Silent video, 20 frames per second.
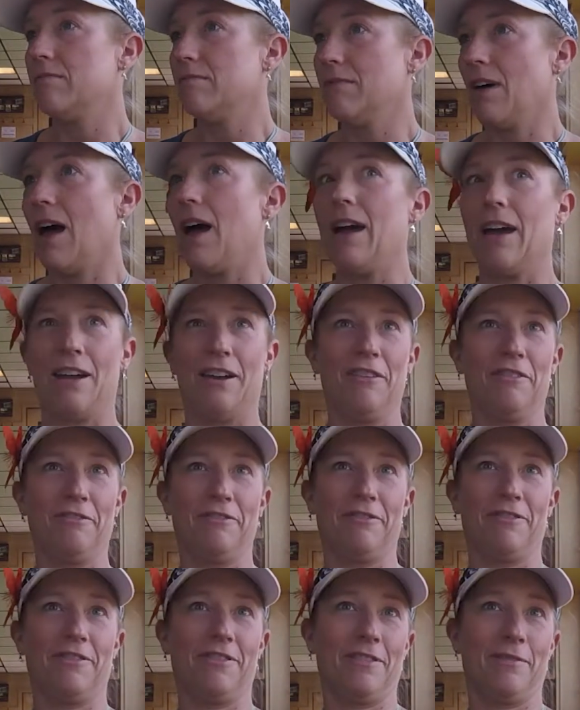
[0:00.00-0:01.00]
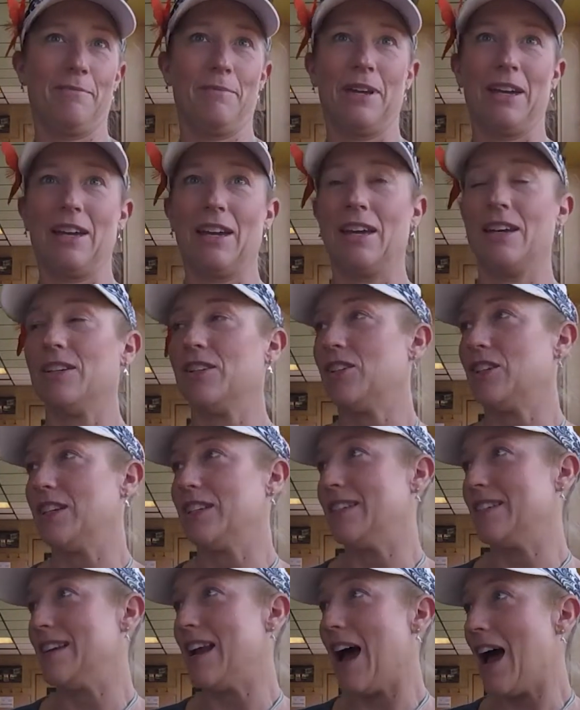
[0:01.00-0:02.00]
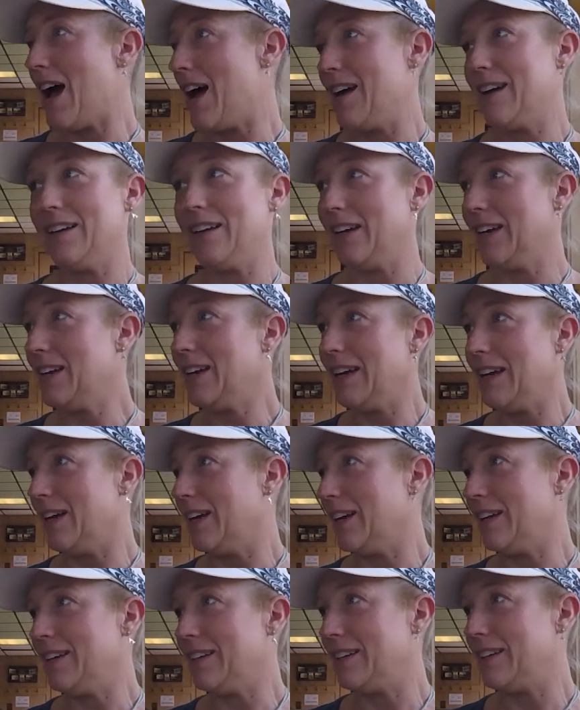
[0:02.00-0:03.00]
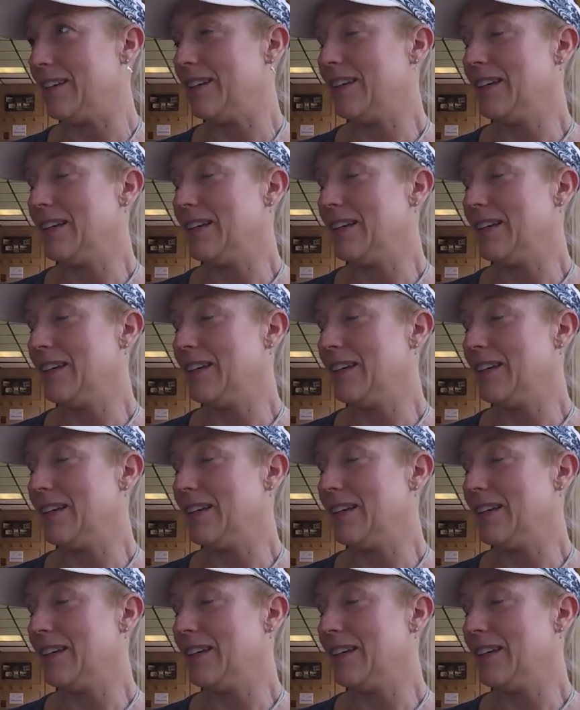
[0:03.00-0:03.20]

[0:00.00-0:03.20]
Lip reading: life, because she's not in it.